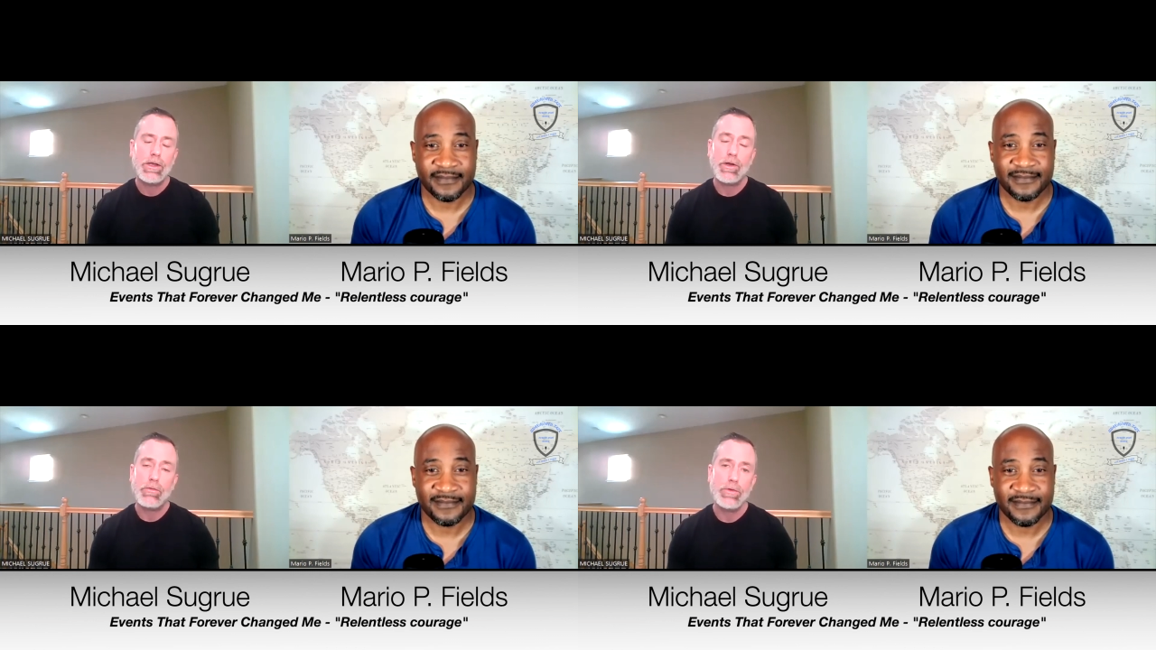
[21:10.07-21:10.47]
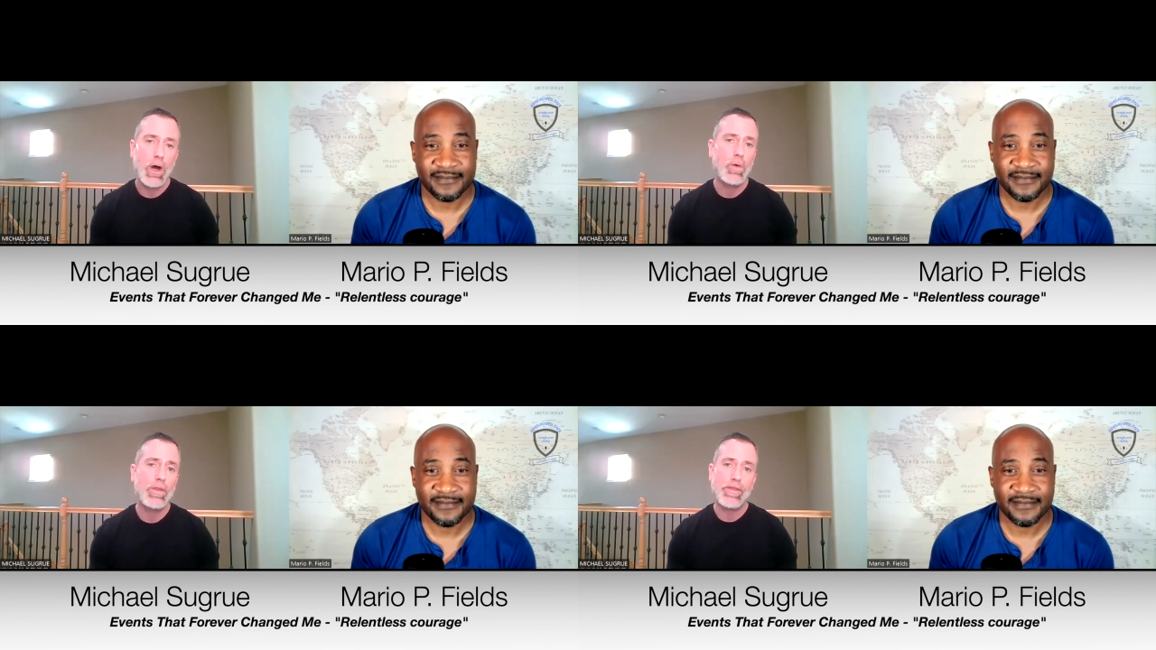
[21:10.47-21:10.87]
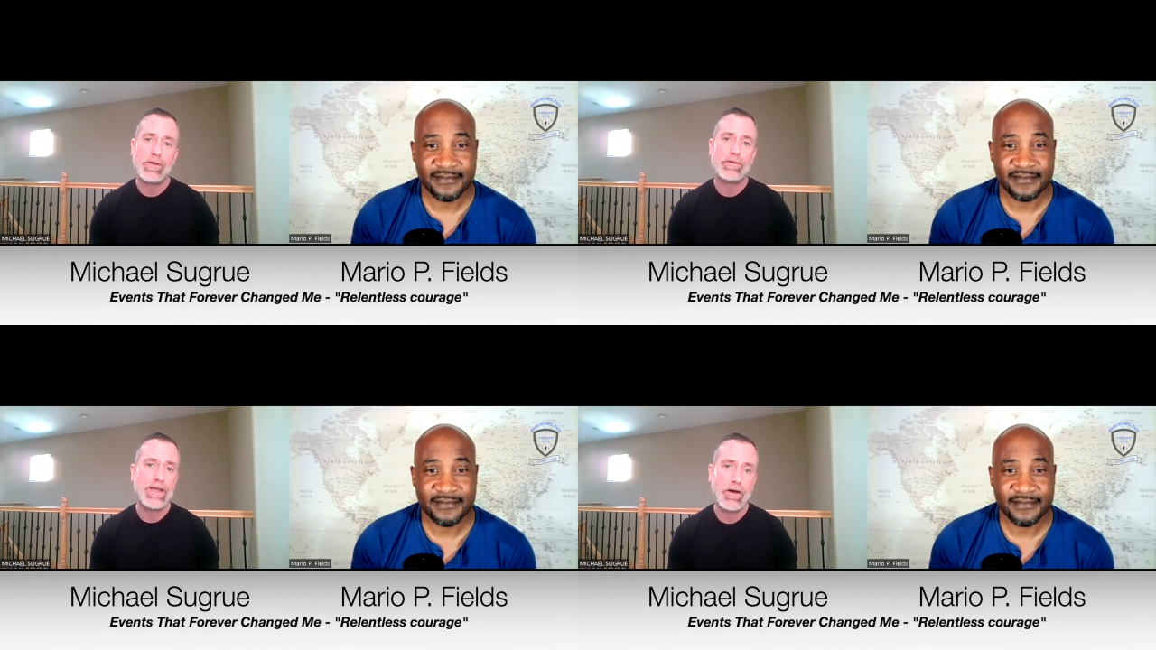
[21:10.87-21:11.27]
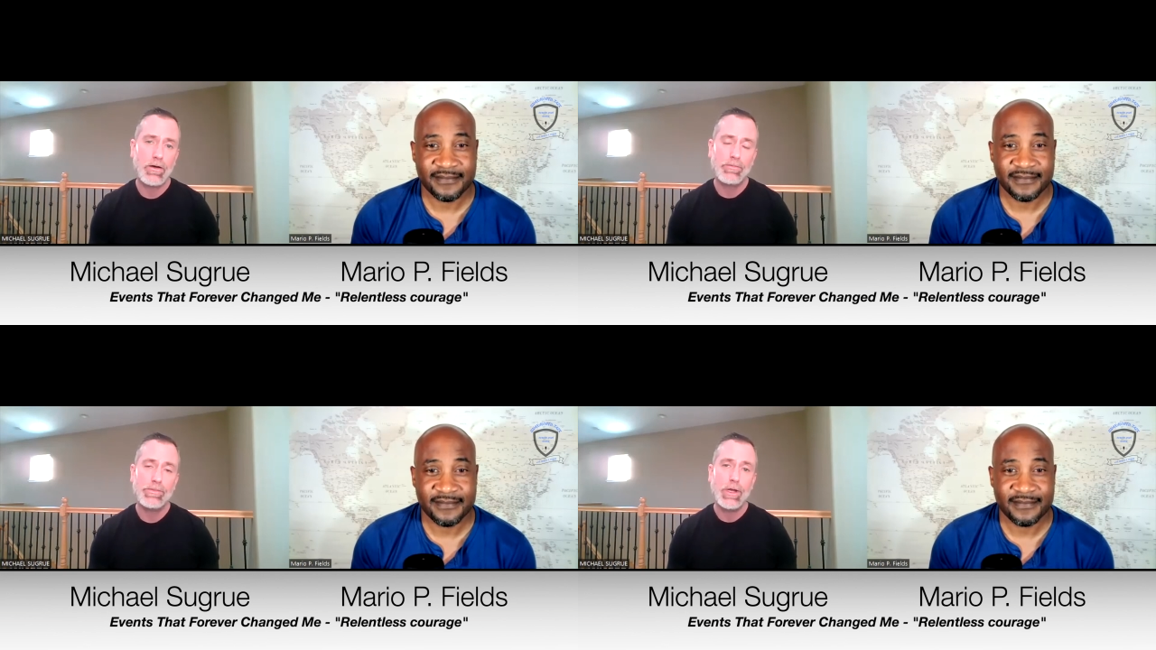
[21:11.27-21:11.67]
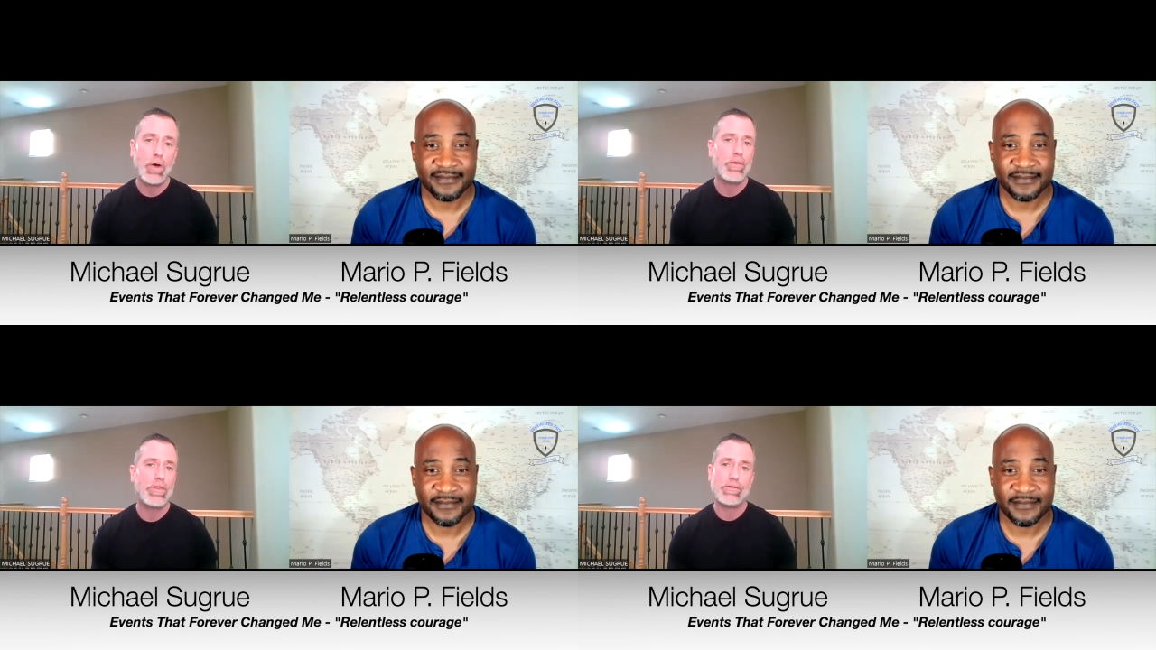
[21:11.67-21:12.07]
Speaker 1: you know, know that there's help,
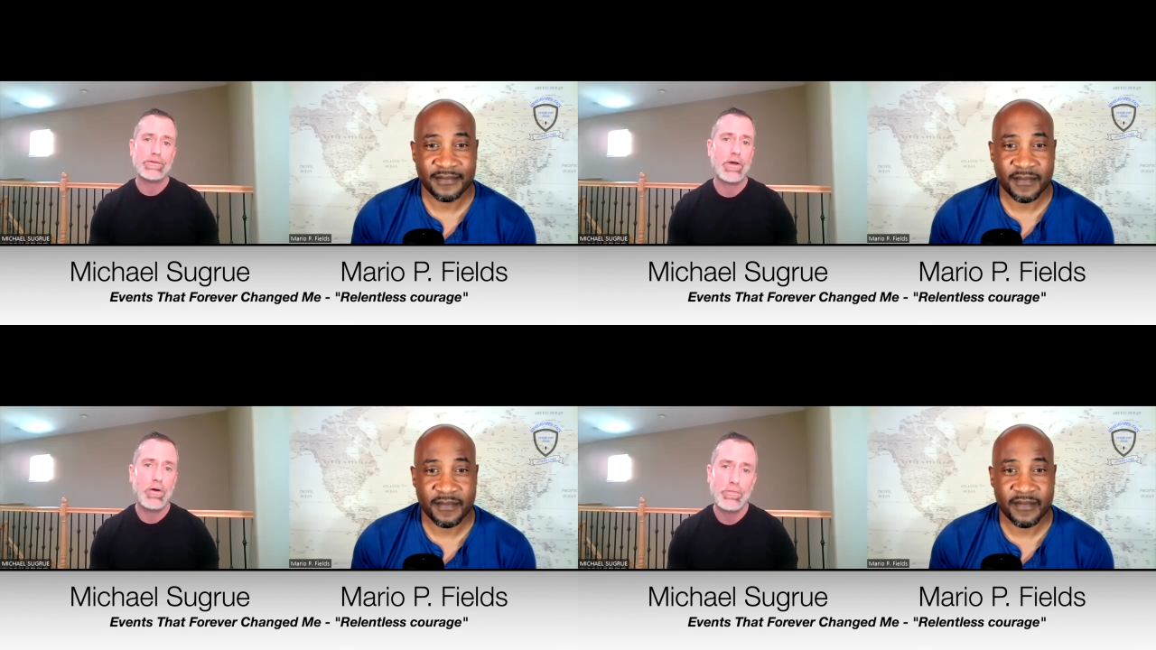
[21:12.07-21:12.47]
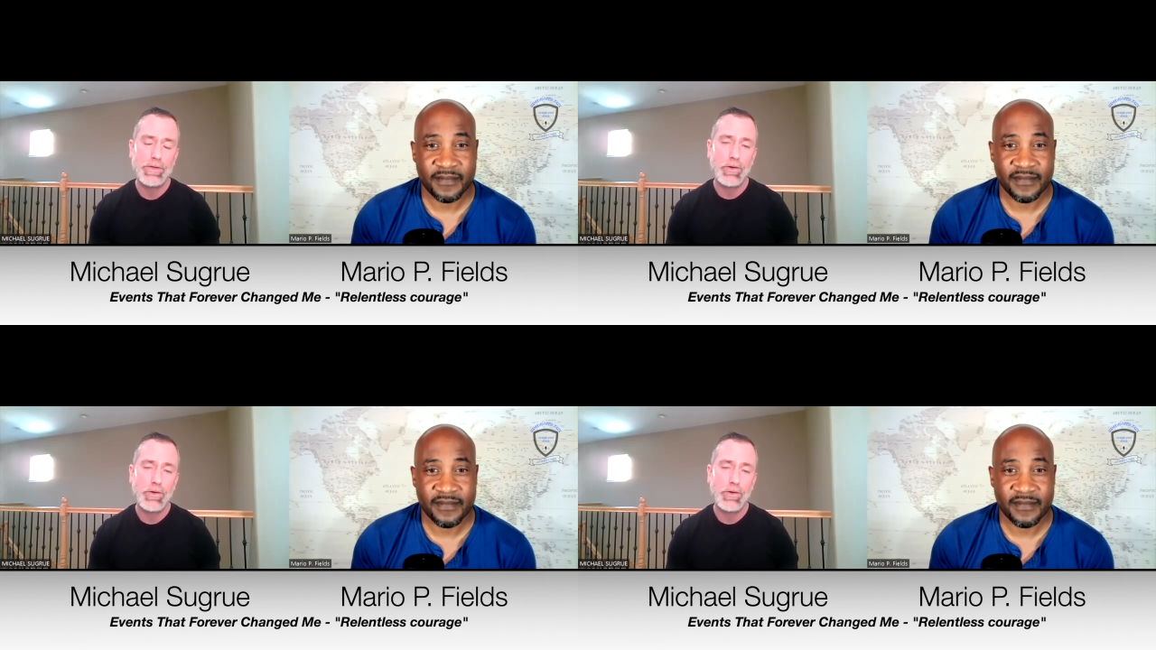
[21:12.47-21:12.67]
know that there's hope.